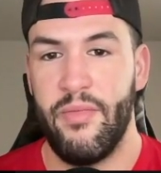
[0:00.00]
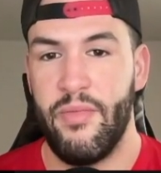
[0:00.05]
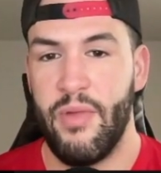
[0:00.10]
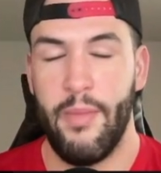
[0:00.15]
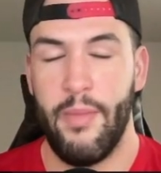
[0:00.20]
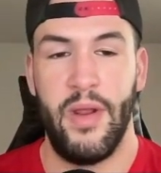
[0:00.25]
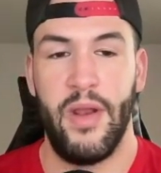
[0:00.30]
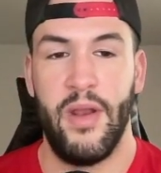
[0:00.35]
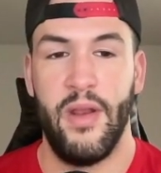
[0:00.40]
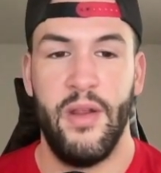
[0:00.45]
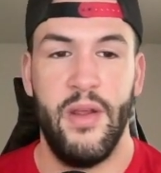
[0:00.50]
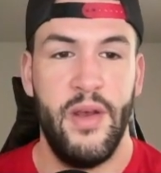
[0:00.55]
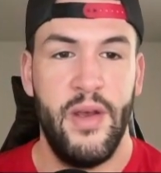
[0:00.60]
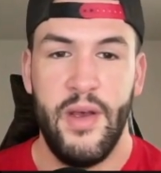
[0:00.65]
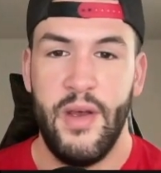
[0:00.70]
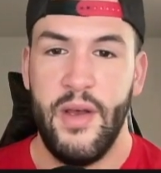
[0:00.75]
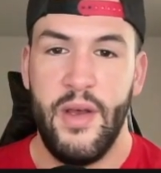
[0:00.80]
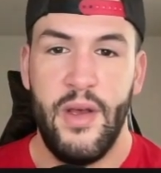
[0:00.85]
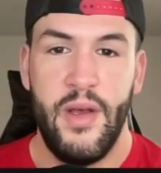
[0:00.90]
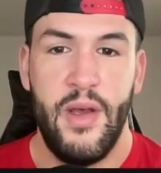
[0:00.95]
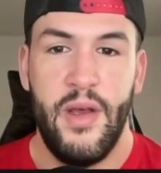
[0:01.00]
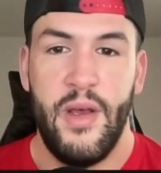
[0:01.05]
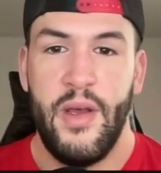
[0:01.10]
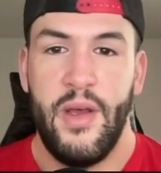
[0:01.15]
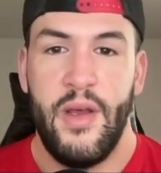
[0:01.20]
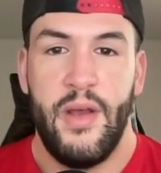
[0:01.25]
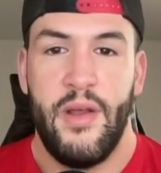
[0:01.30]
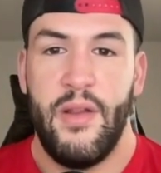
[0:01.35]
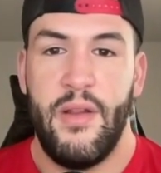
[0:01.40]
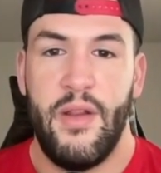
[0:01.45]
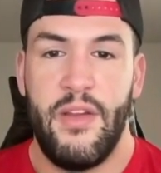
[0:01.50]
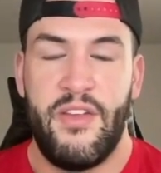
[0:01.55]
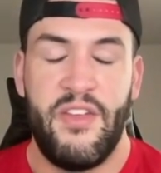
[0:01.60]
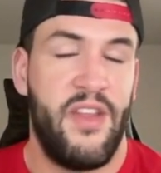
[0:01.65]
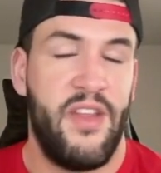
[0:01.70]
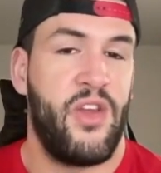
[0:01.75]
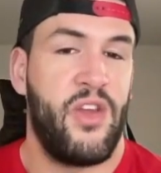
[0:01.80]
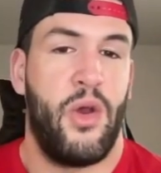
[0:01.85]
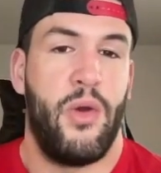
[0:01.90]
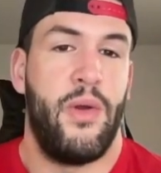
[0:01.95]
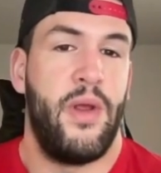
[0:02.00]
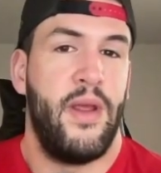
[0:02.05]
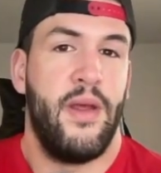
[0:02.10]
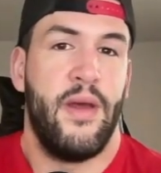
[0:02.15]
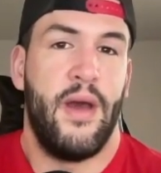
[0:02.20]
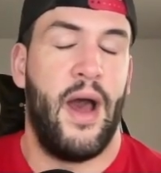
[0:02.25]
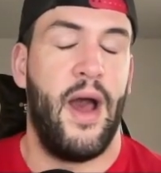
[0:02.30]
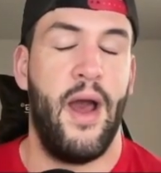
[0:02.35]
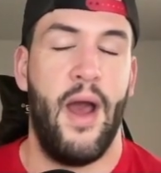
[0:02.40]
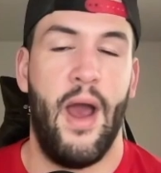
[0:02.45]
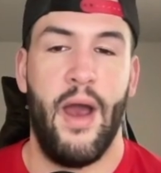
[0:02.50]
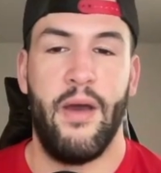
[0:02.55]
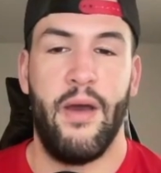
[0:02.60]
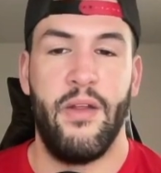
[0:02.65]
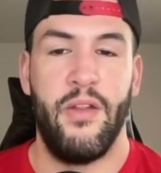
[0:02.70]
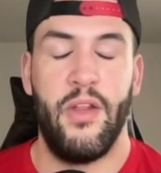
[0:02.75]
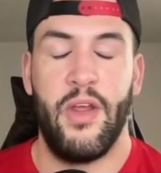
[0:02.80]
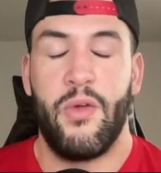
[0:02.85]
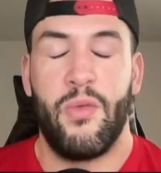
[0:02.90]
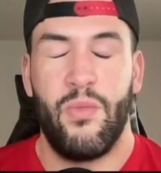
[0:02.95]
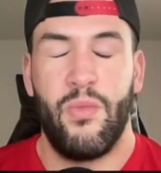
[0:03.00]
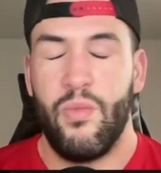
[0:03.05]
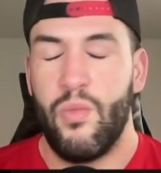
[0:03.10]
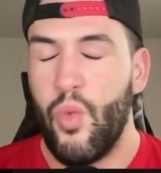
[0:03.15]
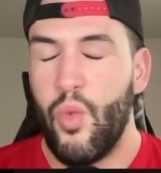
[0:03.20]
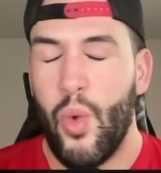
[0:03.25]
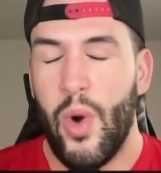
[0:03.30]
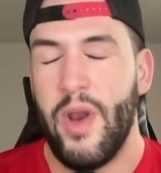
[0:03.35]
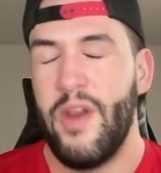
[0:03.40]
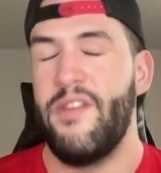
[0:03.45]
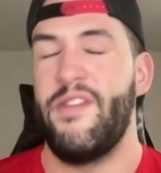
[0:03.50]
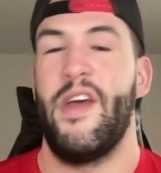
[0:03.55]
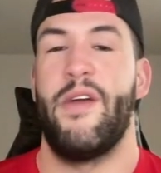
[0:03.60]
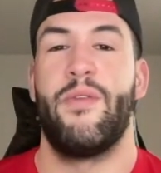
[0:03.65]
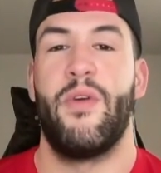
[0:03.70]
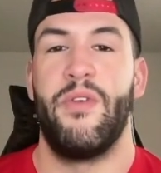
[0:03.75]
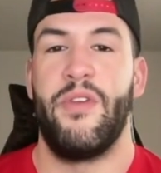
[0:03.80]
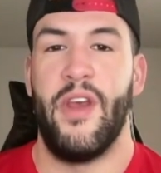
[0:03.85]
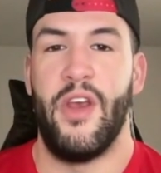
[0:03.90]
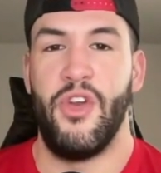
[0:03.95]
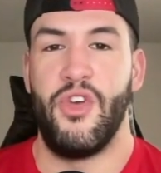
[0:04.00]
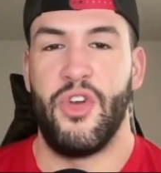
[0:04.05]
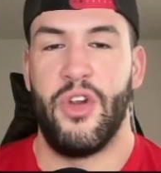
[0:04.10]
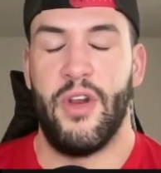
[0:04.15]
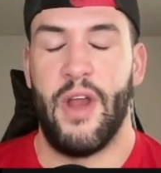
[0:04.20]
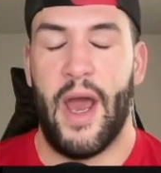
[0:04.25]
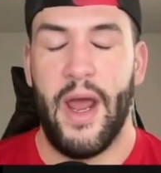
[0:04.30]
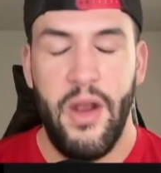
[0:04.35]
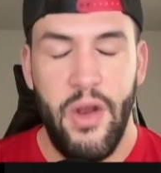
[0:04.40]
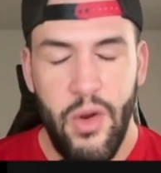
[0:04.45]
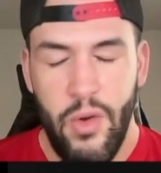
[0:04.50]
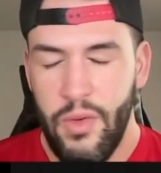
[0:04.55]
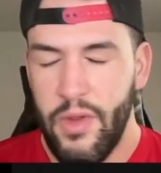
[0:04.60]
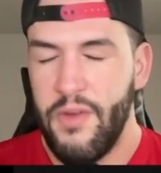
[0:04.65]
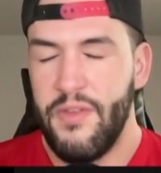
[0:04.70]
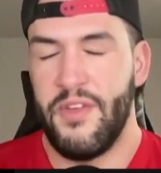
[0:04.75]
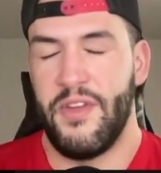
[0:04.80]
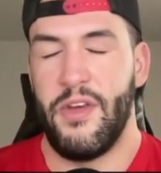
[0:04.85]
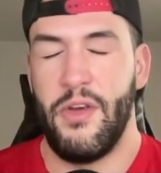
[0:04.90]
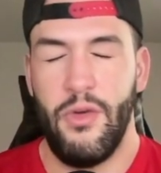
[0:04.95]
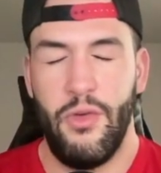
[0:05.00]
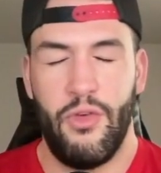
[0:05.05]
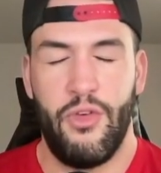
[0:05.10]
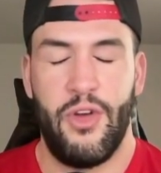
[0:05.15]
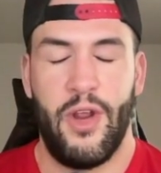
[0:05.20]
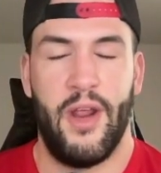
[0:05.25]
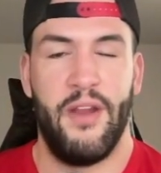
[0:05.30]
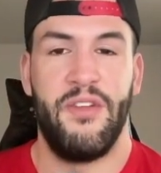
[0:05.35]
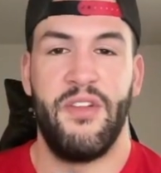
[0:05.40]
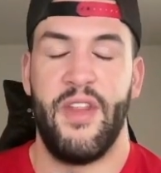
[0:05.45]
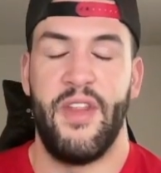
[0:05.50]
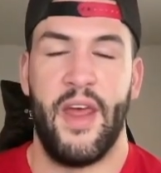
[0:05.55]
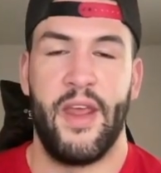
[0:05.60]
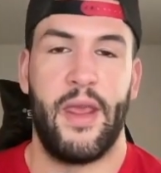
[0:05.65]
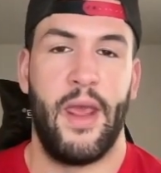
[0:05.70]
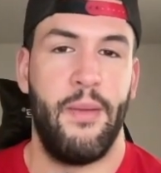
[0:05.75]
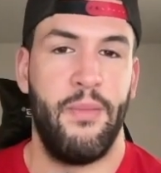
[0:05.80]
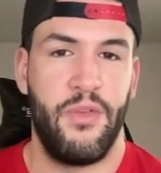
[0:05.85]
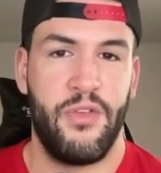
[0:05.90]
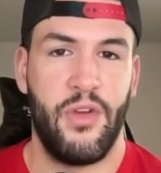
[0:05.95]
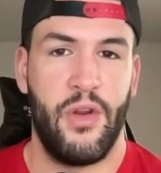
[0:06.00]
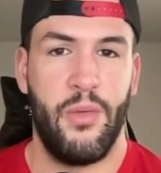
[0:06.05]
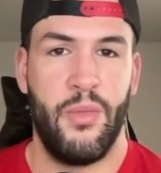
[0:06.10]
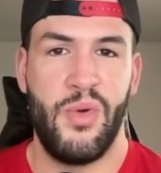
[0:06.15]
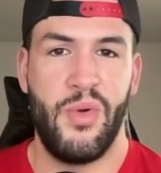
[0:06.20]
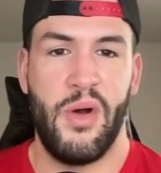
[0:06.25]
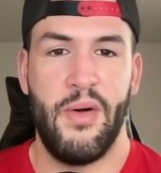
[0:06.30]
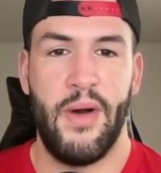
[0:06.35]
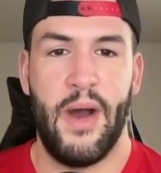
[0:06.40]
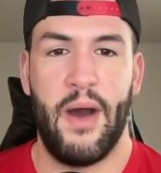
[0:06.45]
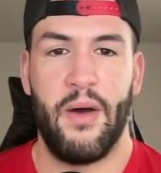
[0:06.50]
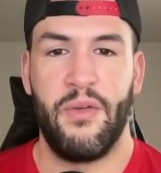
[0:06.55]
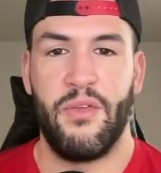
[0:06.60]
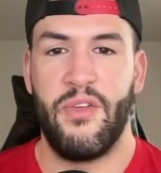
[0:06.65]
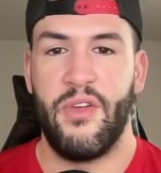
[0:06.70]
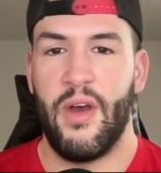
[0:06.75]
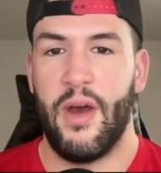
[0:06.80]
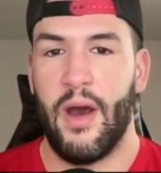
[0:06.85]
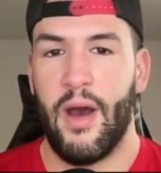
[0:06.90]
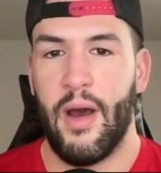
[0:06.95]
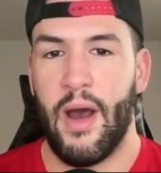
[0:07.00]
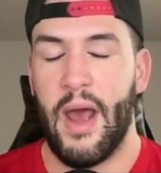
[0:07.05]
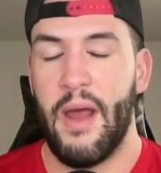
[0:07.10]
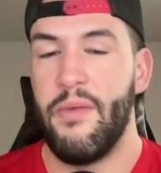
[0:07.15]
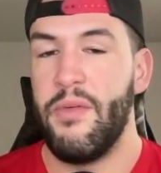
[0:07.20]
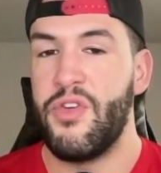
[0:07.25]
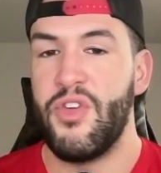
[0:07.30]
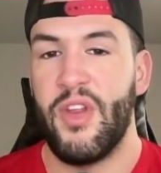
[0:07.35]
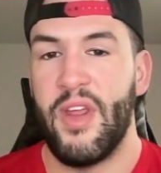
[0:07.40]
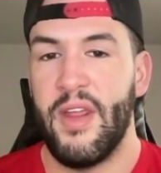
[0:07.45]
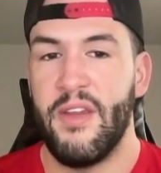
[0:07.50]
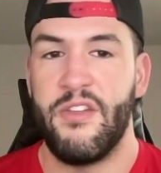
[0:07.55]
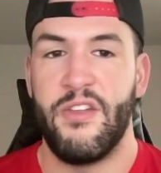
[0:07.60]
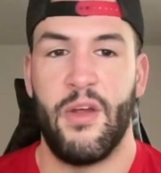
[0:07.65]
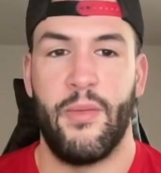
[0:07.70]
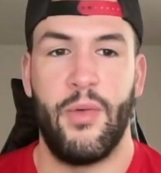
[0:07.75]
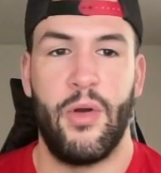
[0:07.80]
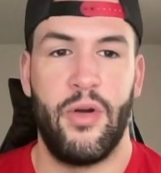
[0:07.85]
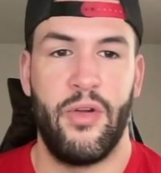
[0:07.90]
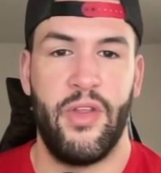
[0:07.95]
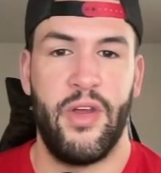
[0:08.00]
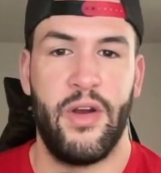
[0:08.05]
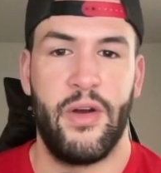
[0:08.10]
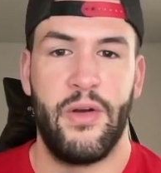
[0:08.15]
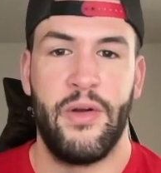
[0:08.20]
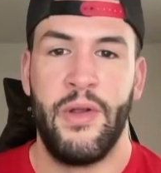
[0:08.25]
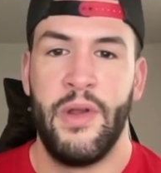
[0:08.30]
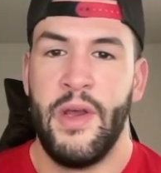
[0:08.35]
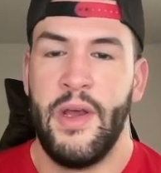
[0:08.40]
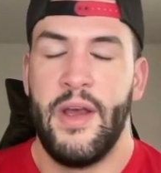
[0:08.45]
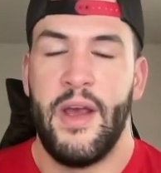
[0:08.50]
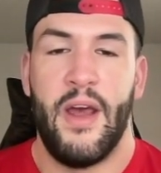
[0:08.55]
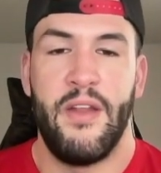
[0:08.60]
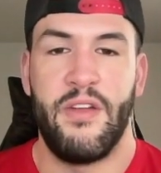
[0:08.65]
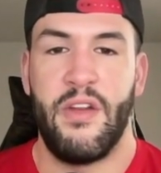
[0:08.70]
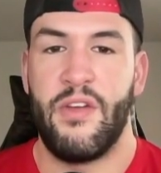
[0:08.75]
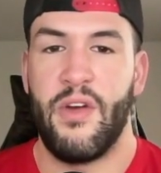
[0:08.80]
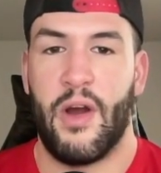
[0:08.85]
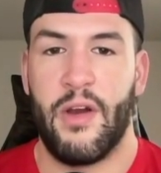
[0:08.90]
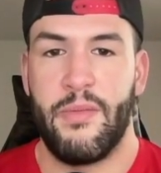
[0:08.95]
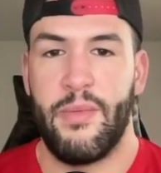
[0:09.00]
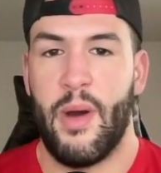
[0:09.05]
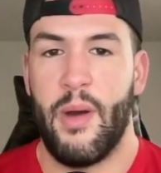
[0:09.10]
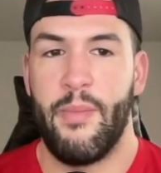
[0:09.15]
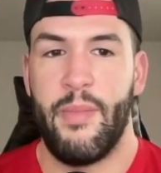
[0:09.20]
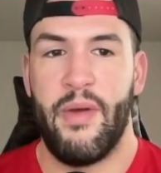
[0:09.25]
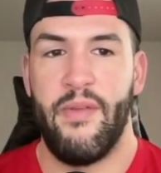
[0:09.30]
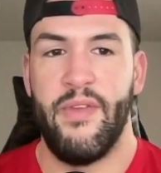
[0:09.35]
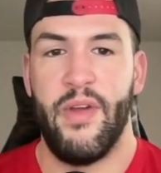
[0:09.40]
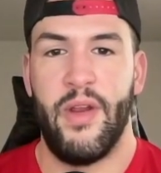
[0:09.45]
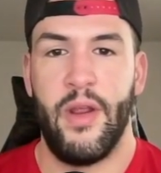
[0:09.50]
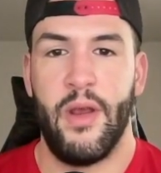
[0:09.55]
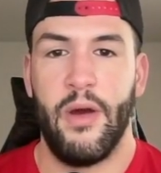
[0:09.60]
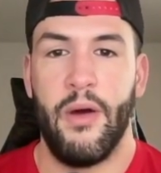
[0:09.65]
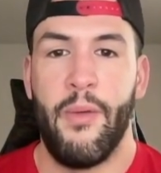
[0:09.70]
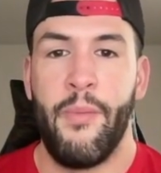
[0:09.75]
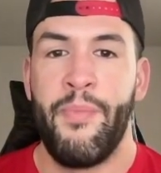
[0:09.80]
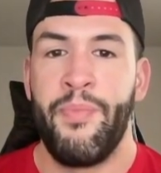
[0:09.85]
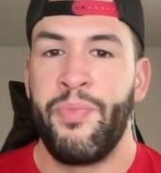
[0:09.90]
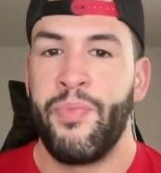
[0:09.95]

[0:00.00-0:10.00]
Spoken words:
I mean, Seth Curry, I like, what is that rotation? I knew there was a huge chance that game was going to blow out. I originally had Sumner there, as I talked about in my video.